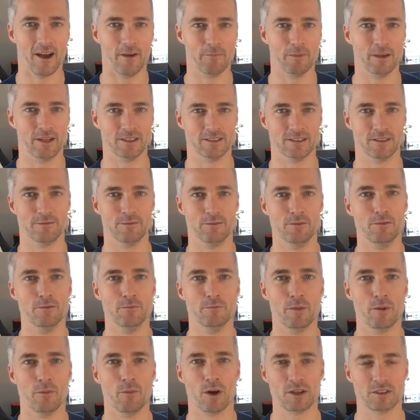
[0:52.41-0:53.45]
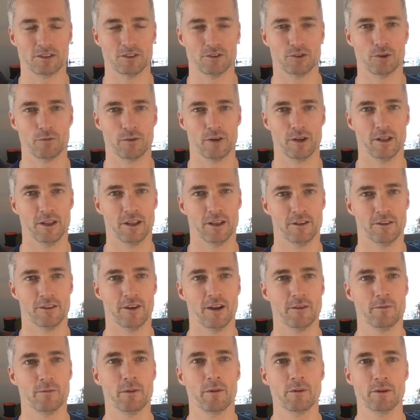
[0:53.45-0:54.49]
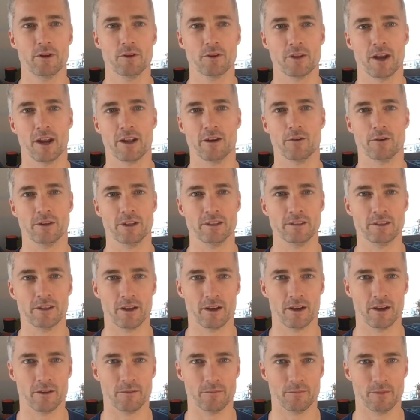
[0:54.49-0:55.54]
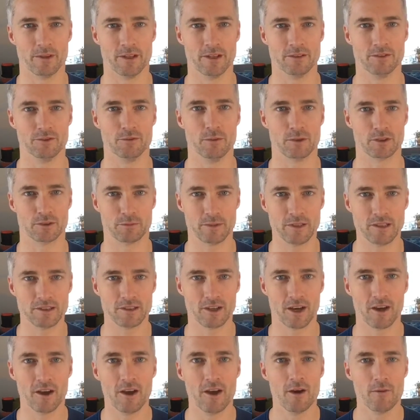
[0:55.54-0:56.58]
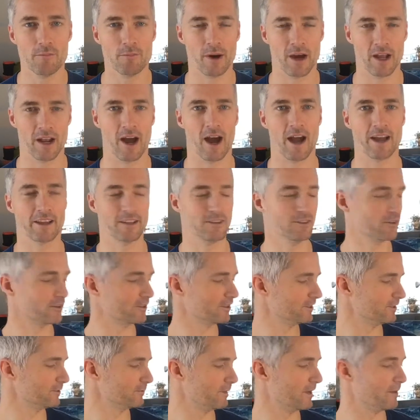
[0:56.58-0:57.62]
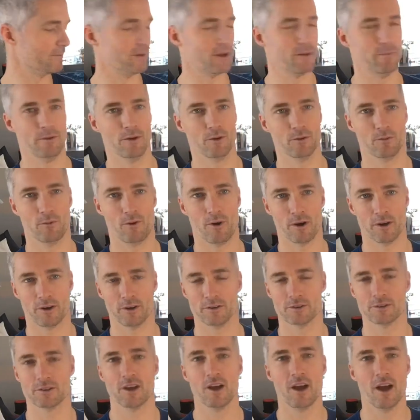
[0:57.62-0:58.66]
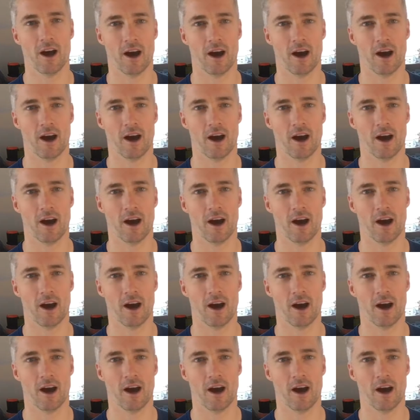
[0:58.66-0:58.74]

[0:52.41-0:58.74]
because if you've been watching the show for any length of time, you probably know that I don't eat too much pizza, but I can look at this, man, my mouth waters.